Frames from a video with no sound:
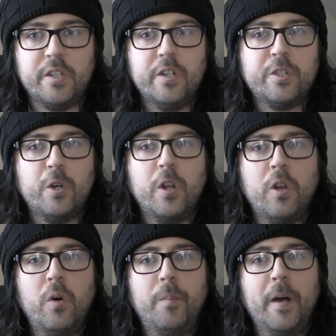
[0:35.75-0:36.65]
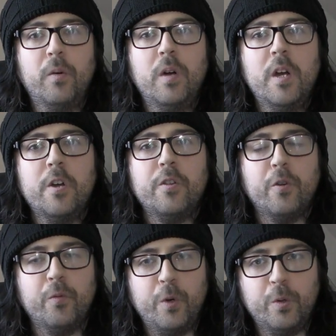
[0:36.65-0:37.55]
I'm going to talk a lot about
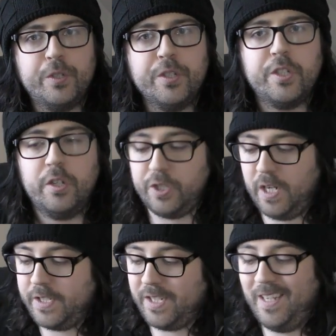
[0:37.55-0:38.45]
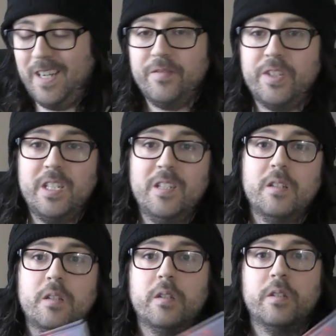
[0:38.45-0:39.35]
the rules and such as I have
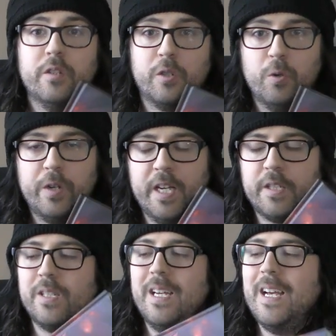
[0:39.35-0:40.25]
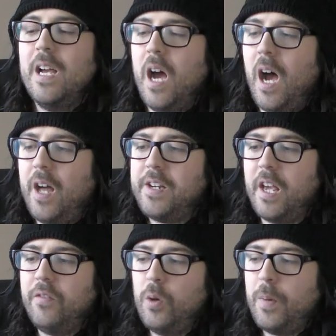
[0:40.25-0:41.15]
seen the codex, and
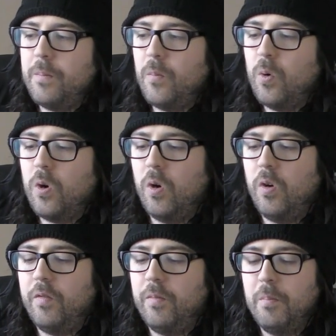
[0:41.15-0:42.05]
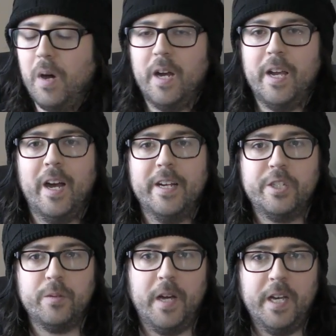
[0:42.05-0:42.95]
give you a bit more of my
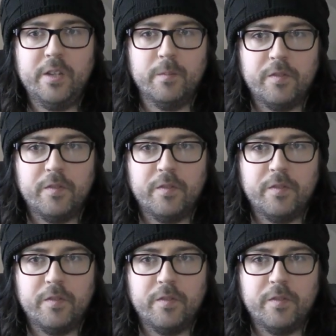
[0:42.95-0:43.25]
idea behind them.